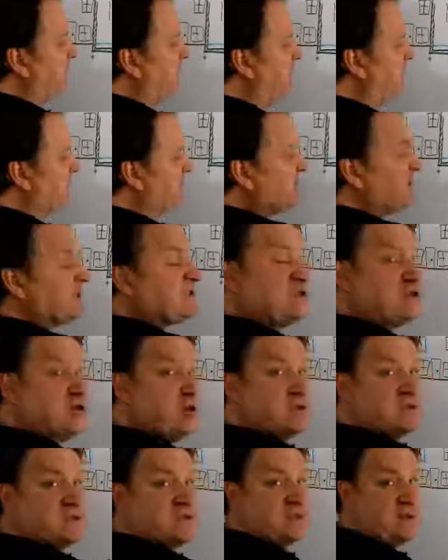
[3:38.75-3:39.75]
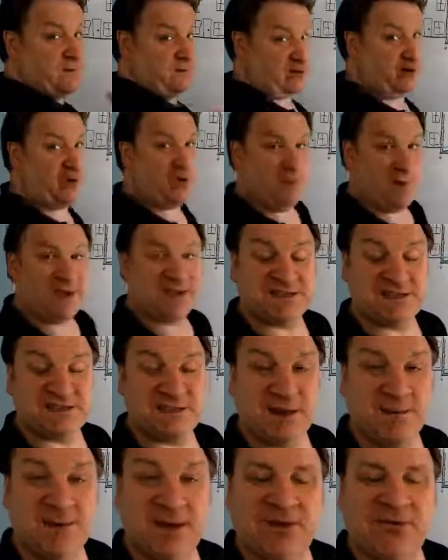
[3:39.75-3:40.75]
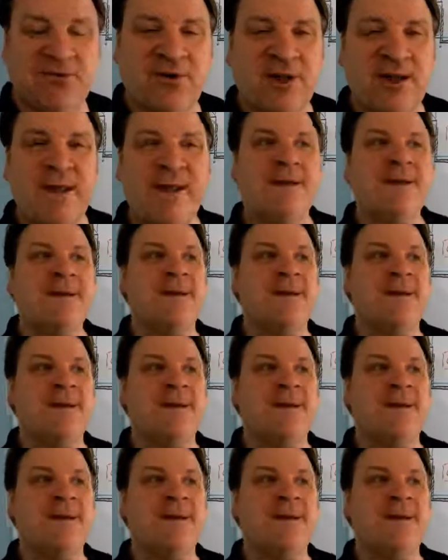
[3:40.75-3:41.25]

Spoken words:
Imagine that's your stomach or my stomach, right?